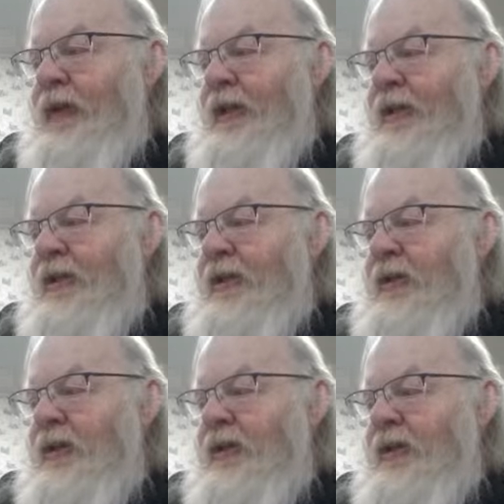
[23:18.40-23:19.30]

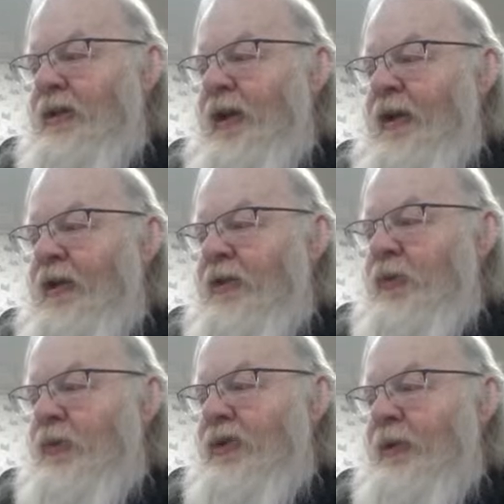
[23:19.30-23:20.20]
his
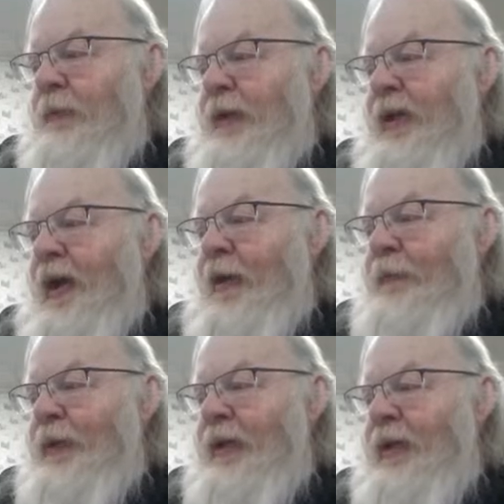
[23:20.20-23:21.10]
designs were simply
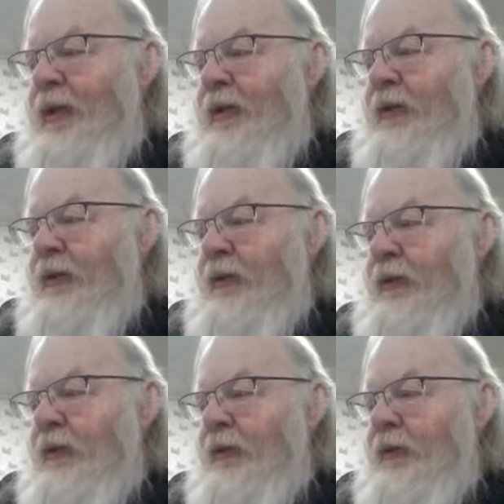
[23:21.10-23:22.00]
copying
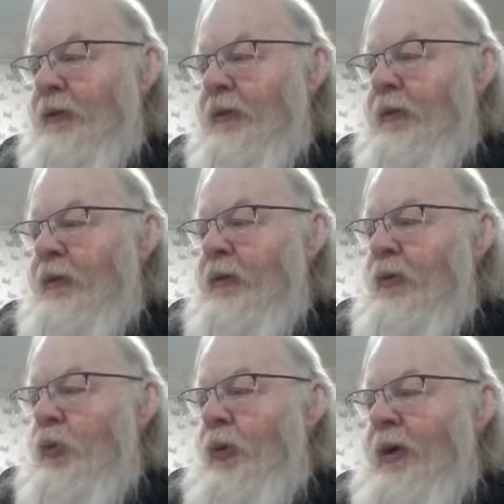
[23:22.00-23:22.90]

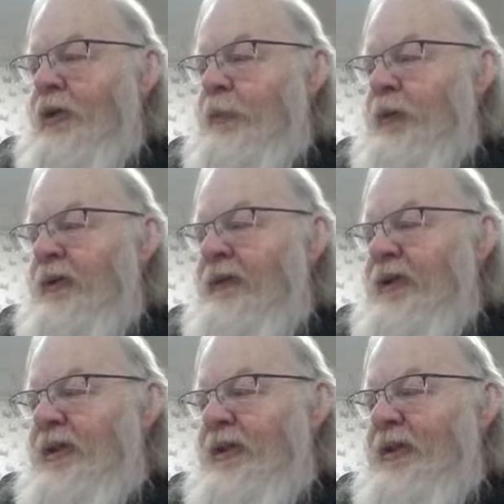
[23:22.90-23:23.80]
works
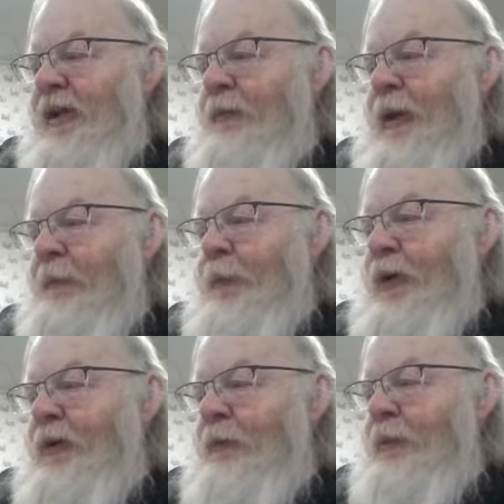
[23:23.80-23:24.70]
previously done by
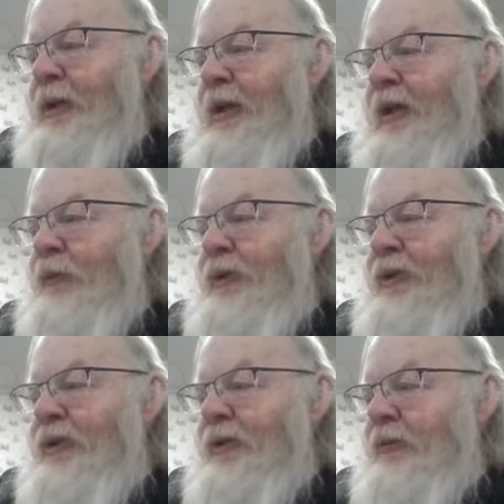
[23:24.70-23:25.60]
Bo, but he
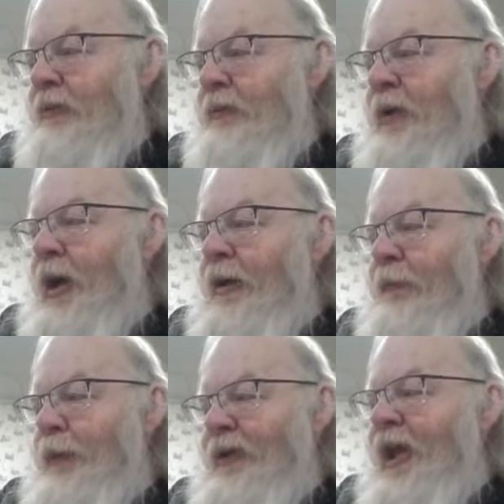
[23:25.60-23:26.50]
was not
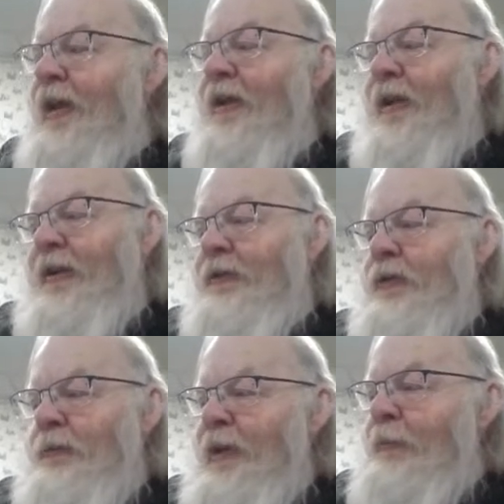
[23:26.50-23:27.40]
pretending to be